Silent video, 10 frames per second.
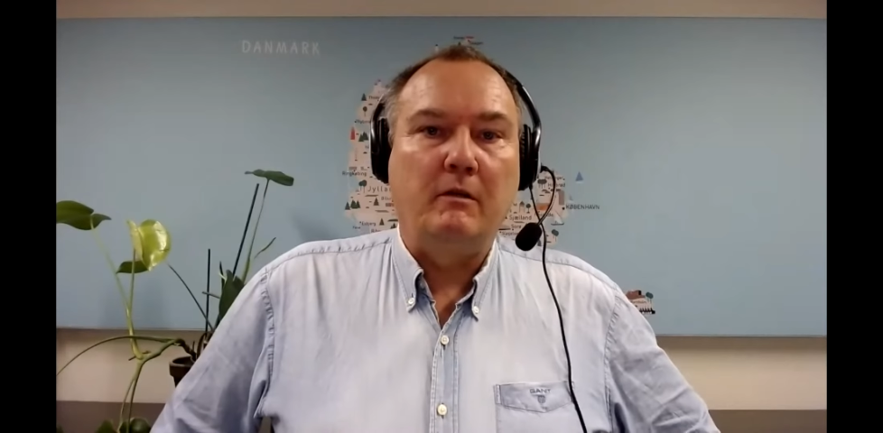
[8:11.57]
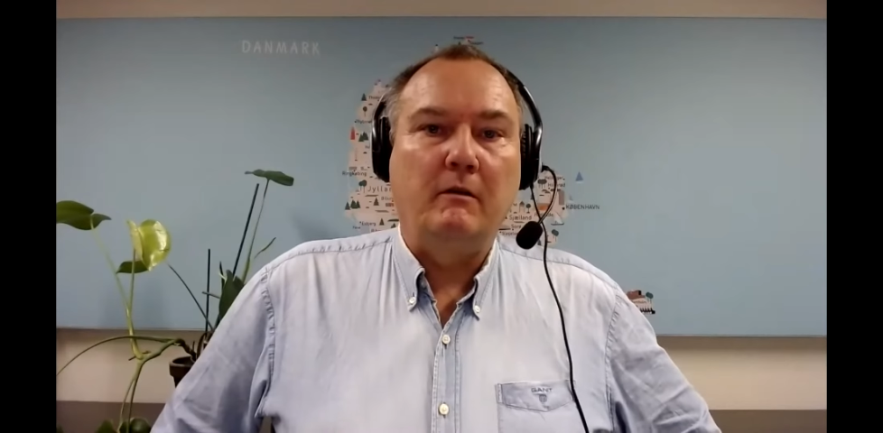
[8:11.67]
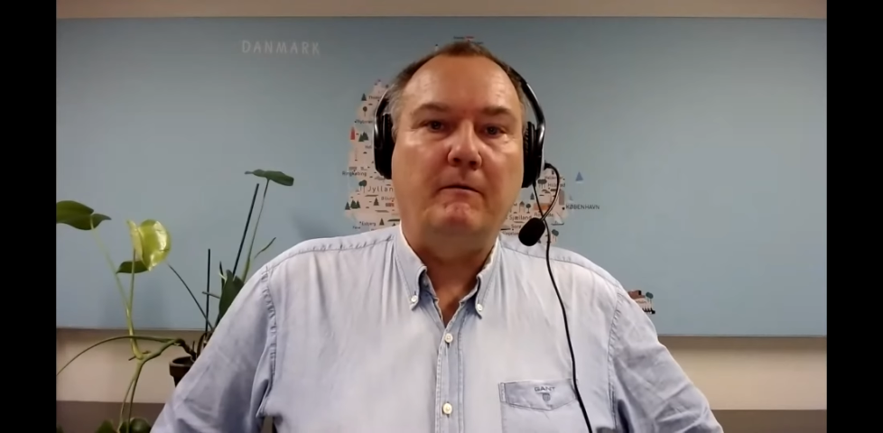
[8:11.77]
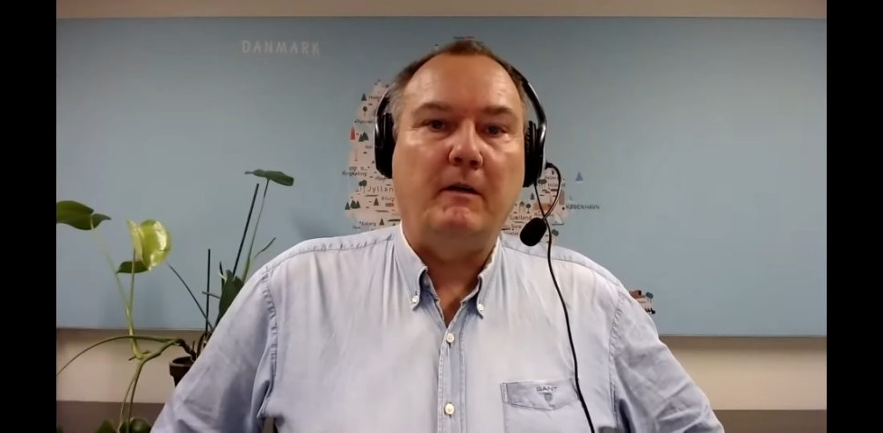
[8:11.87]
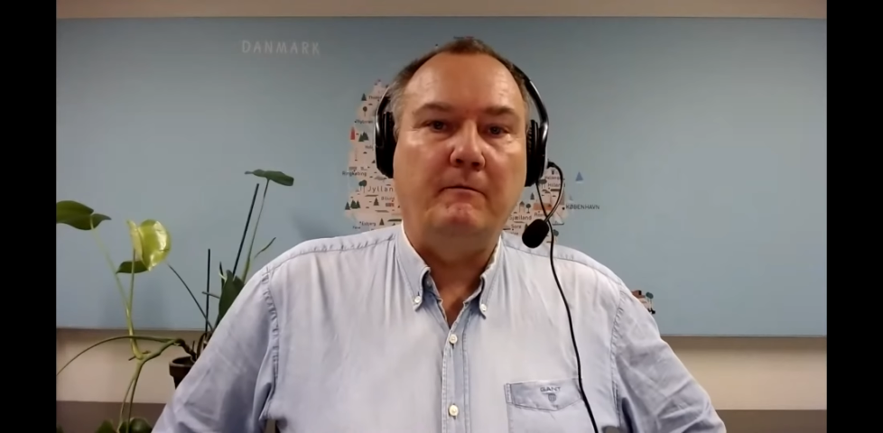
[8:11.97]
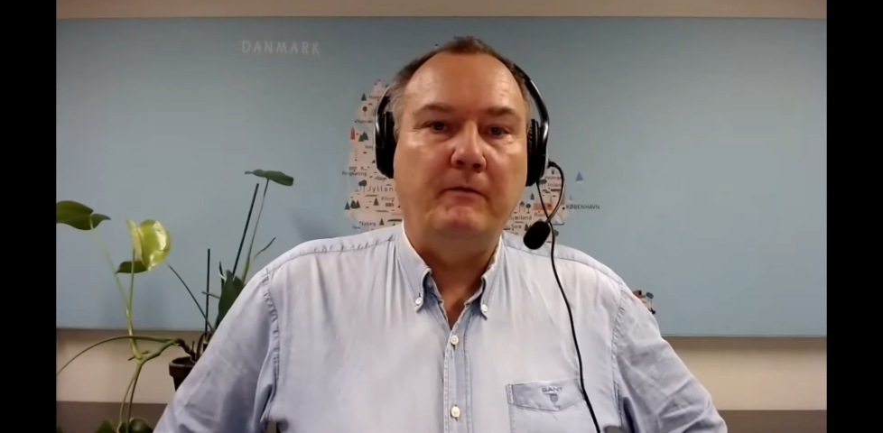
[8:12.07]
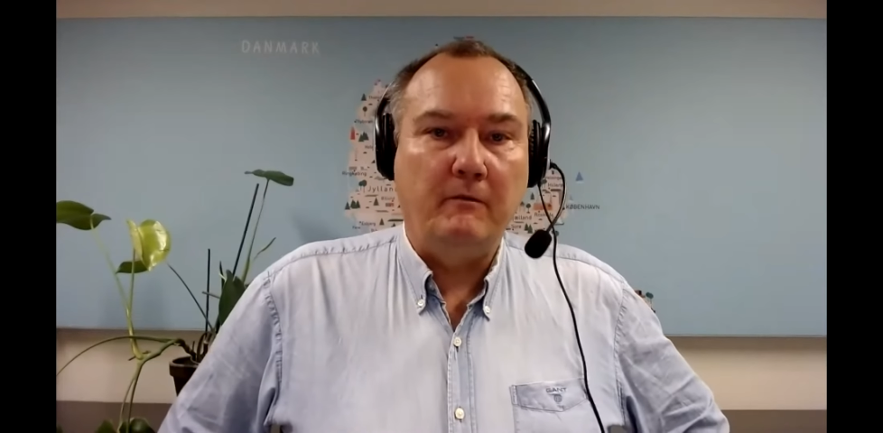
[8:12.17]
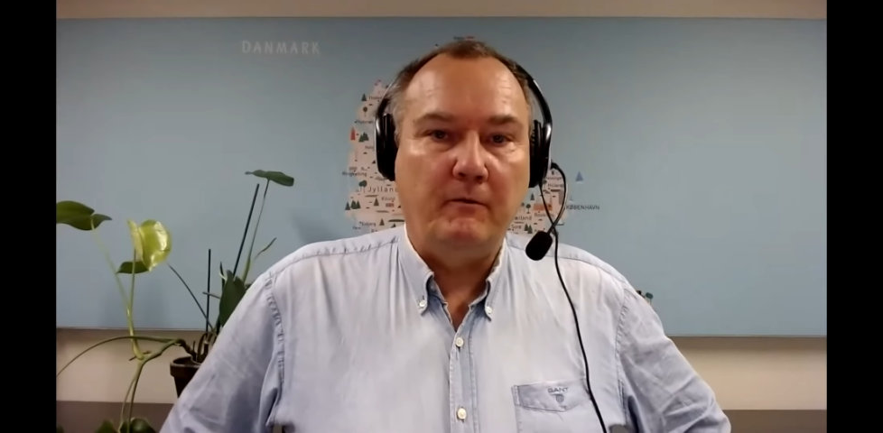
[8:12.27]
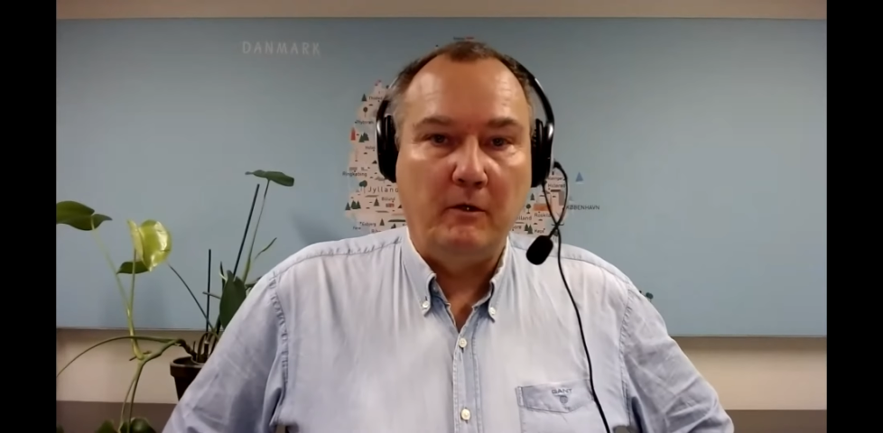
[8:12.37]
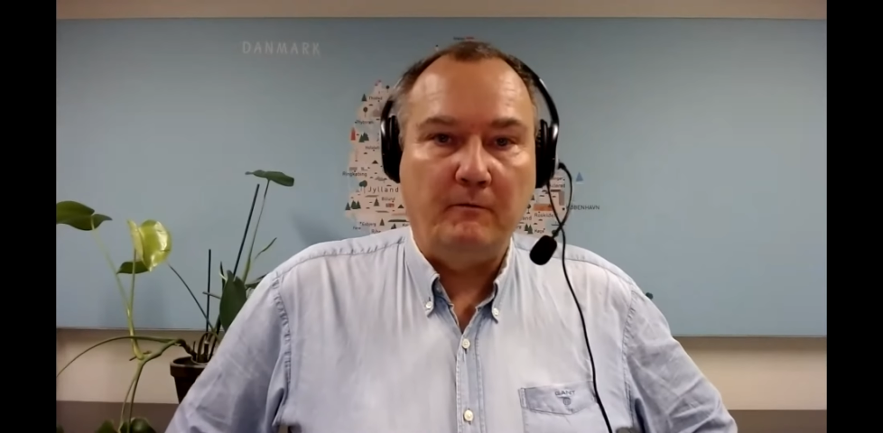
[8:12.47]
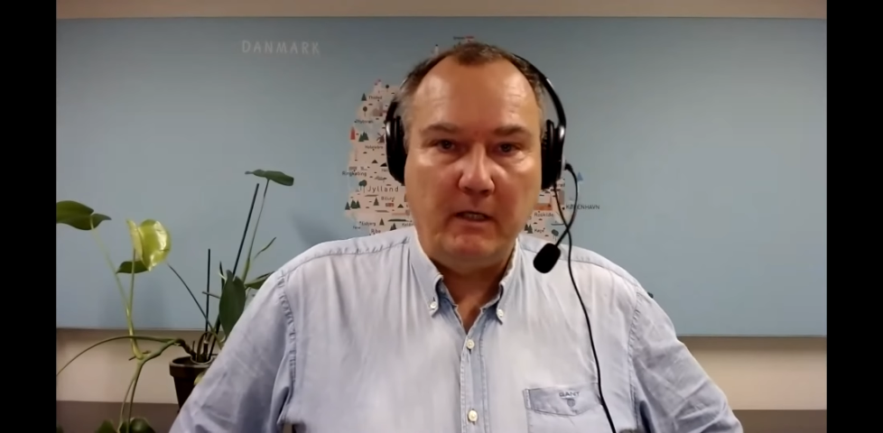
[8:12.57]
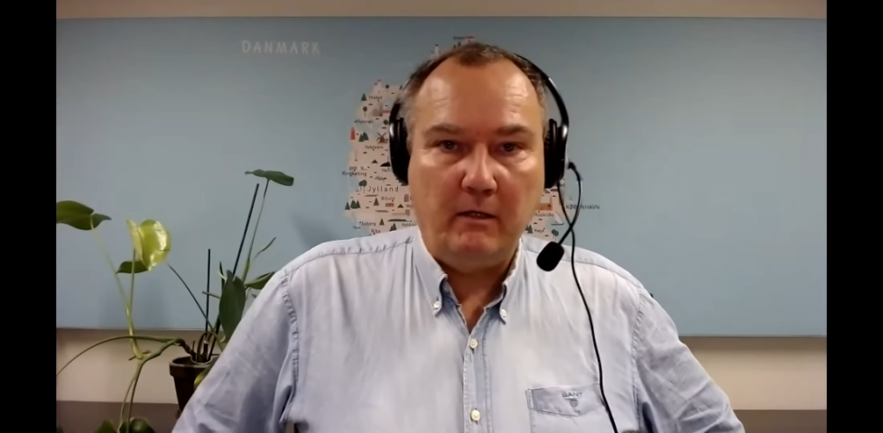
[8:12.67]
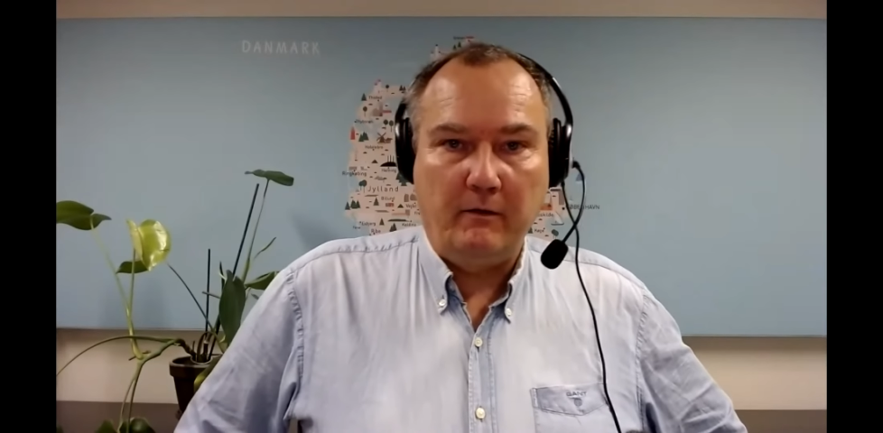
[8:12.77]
fulfill